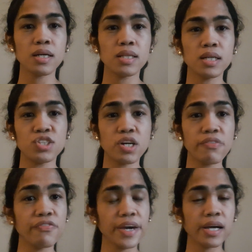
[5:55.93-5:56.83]
the
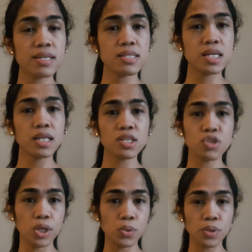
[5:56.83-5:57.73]
job vacancy that
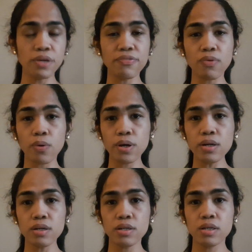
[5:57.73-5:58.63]
you're looking
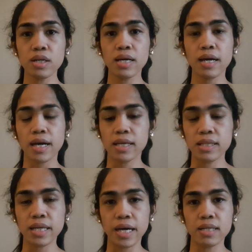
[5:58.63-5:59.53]
for,
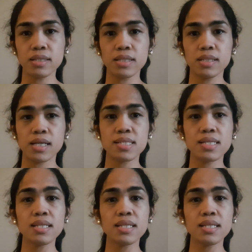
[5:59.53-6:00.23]
and then that's the